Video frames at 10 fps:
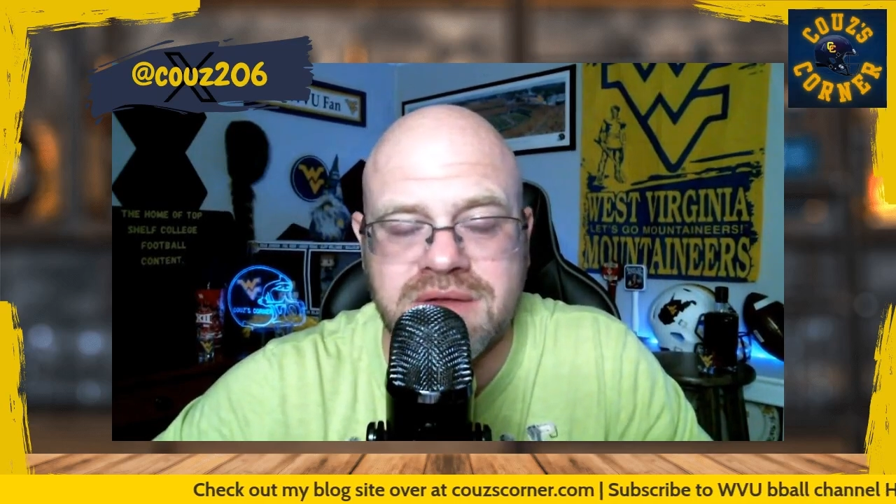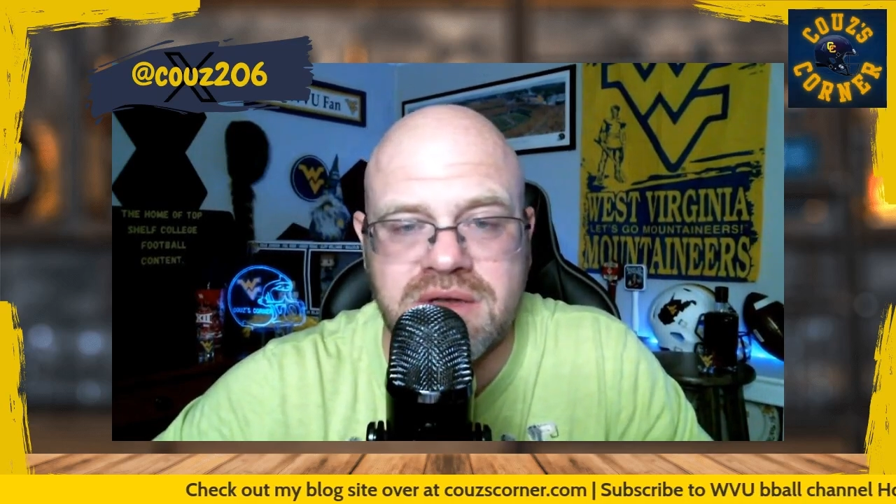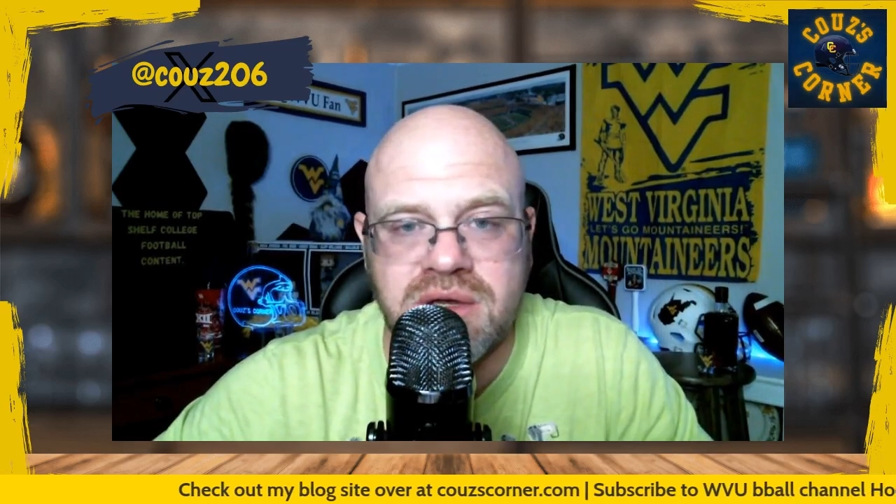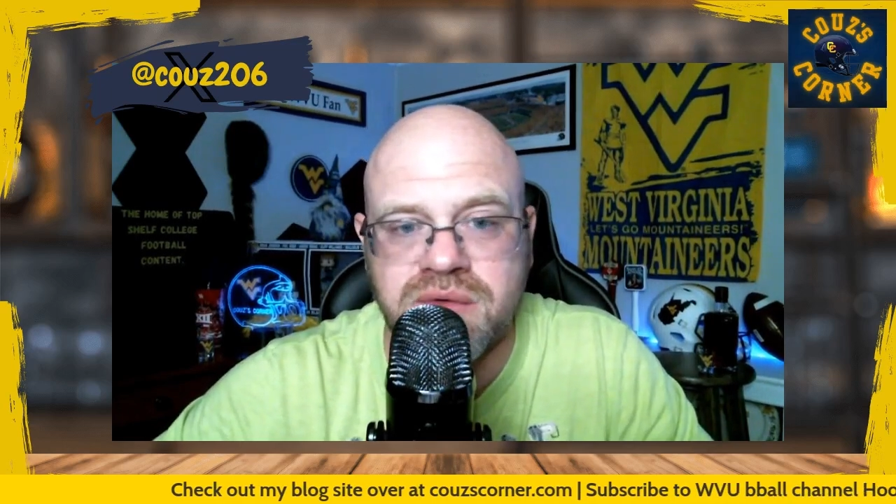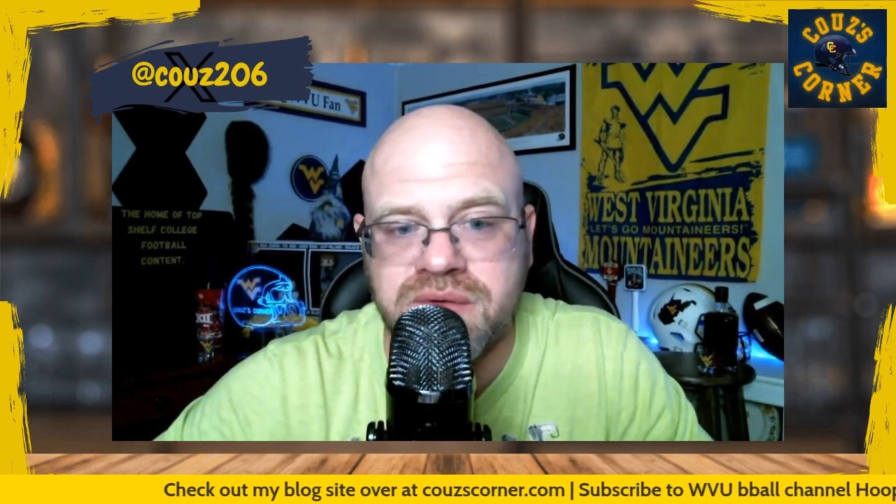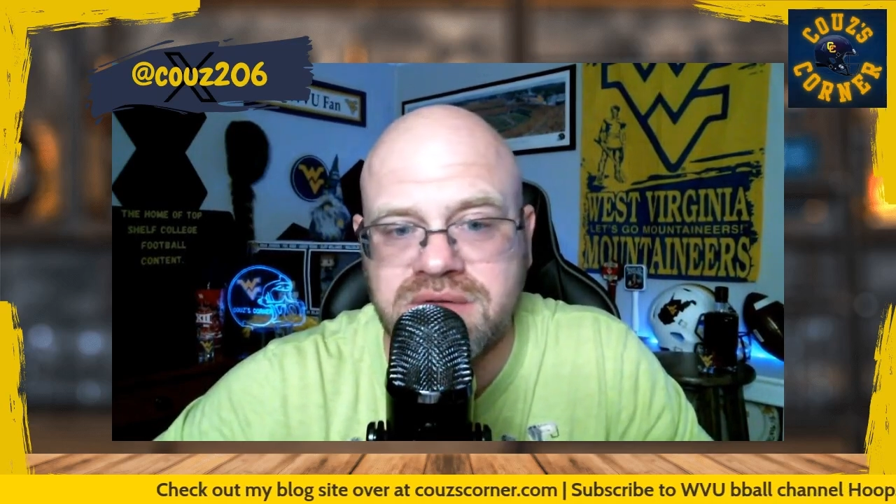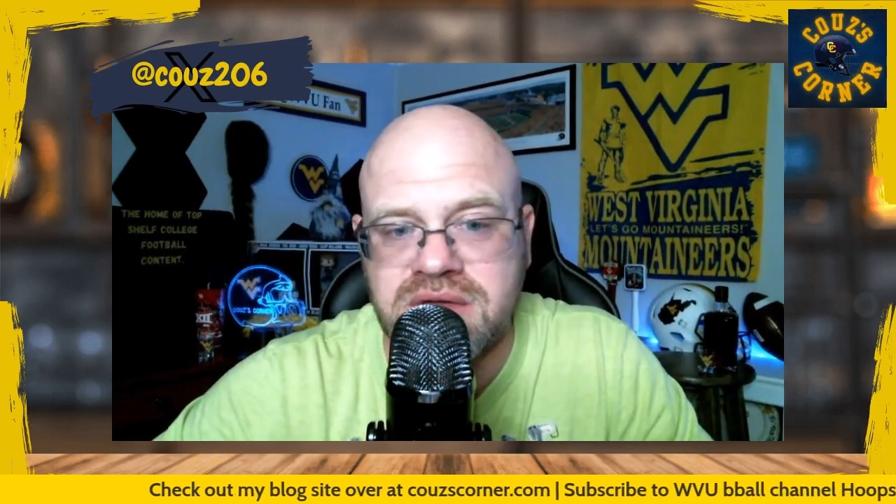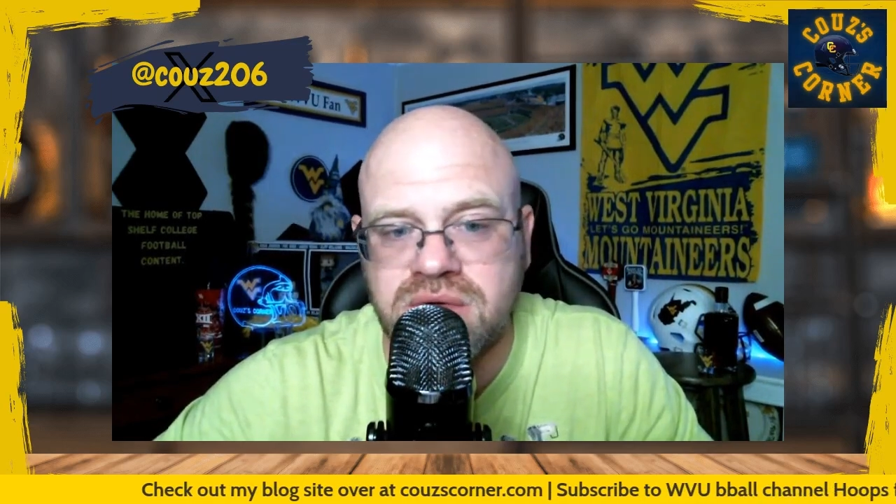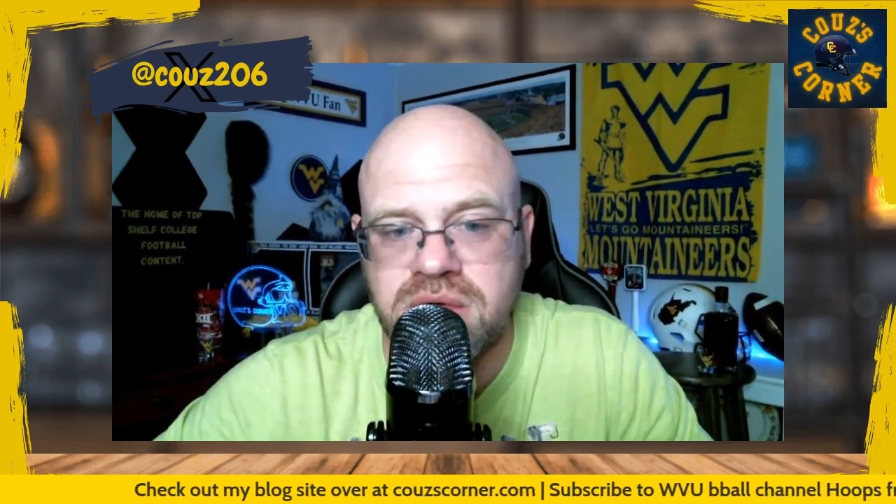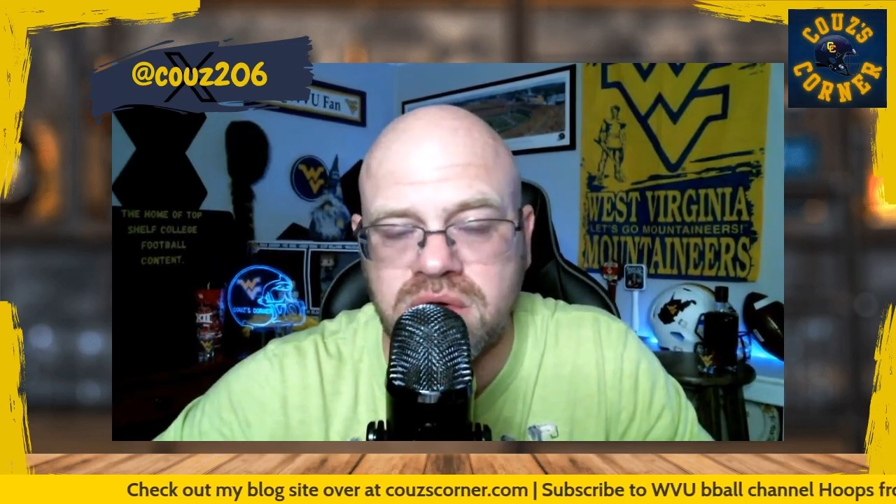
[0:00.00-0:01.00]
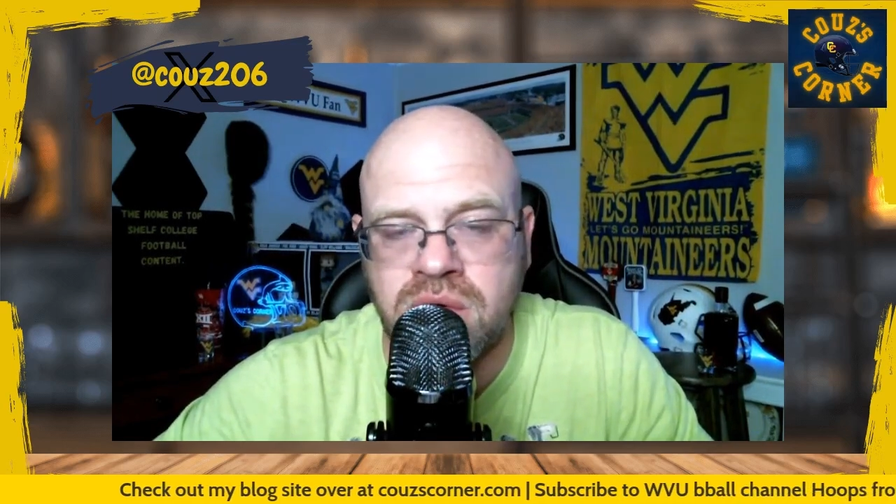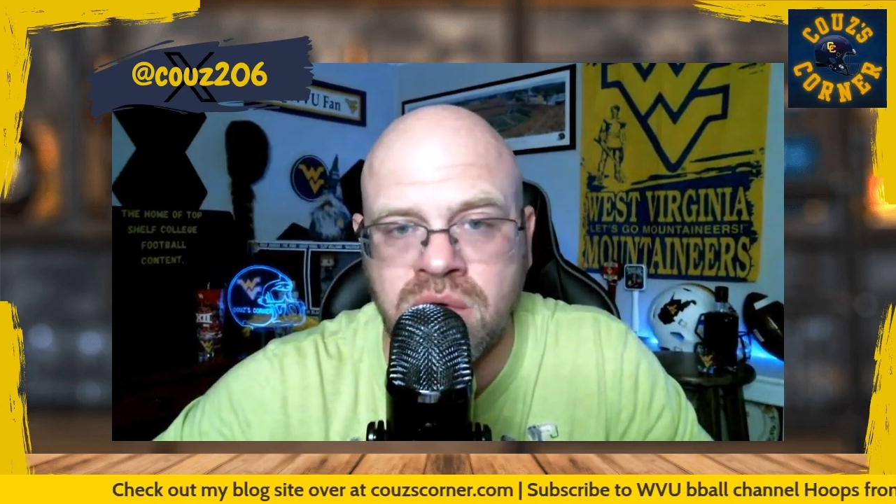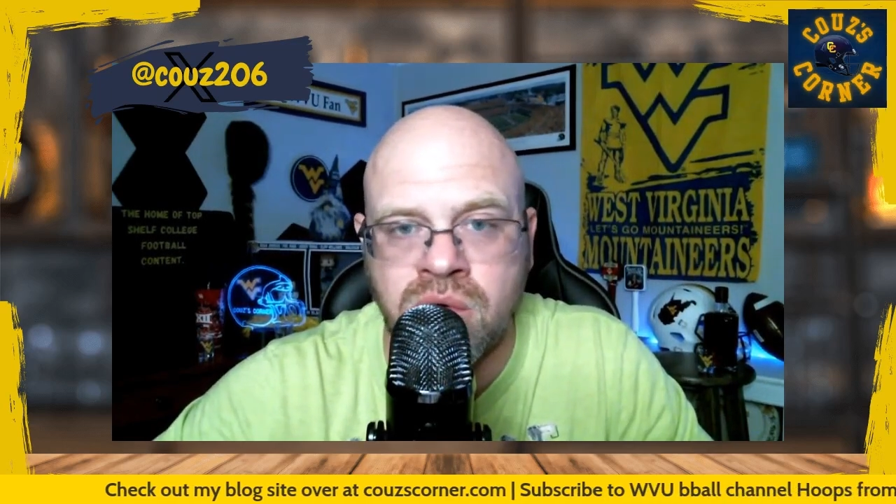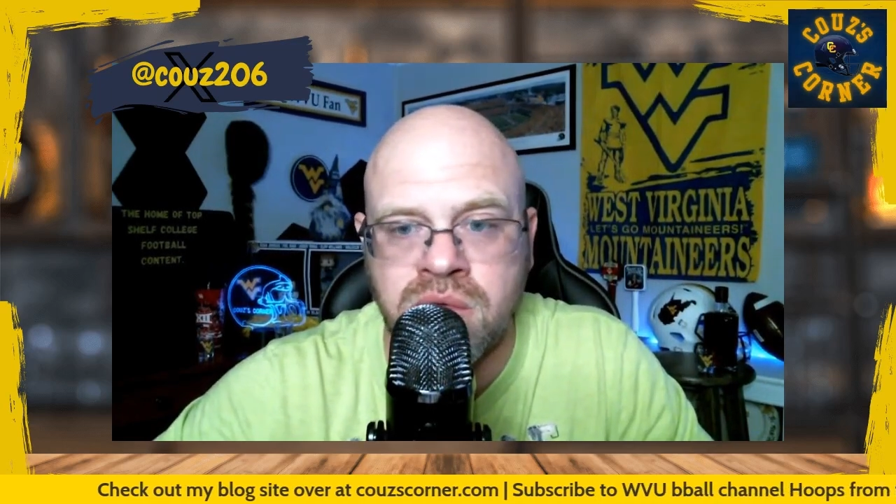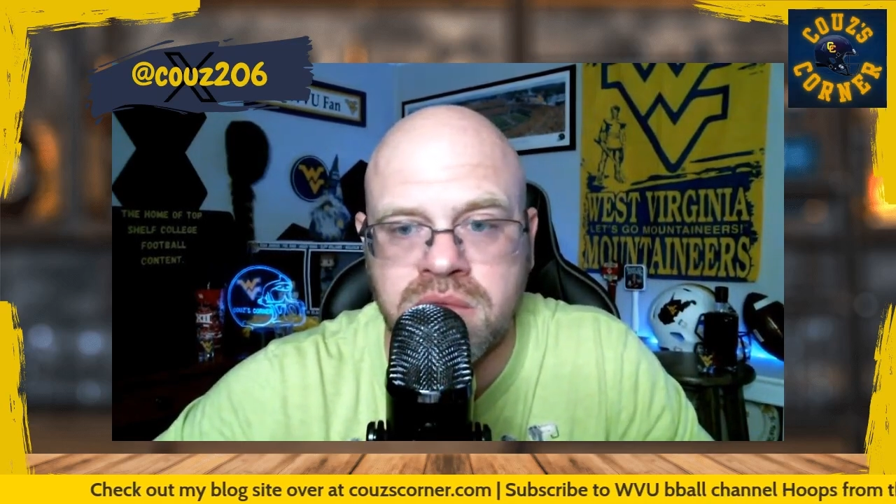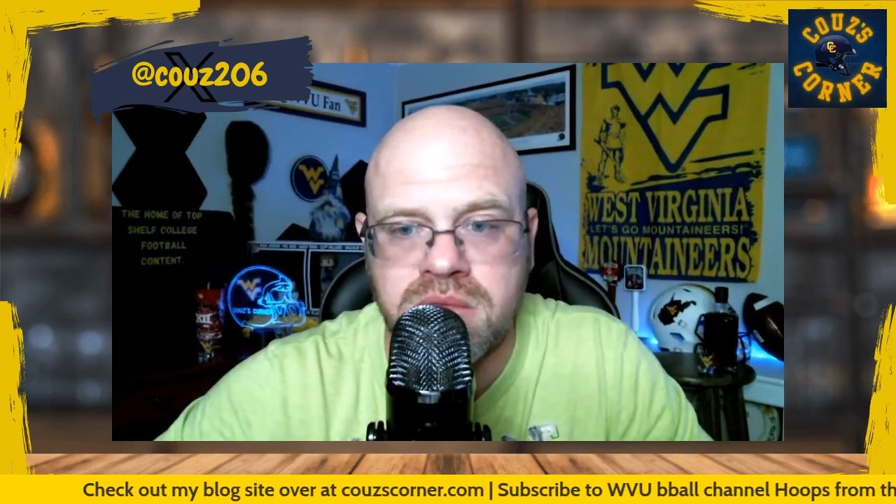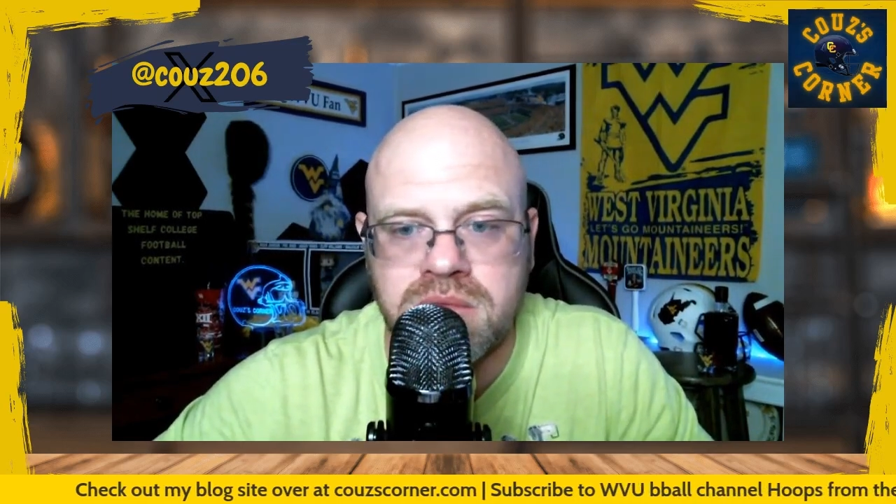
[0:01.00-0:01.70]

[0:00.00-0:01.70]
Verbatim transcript: in the low fifties or, or, or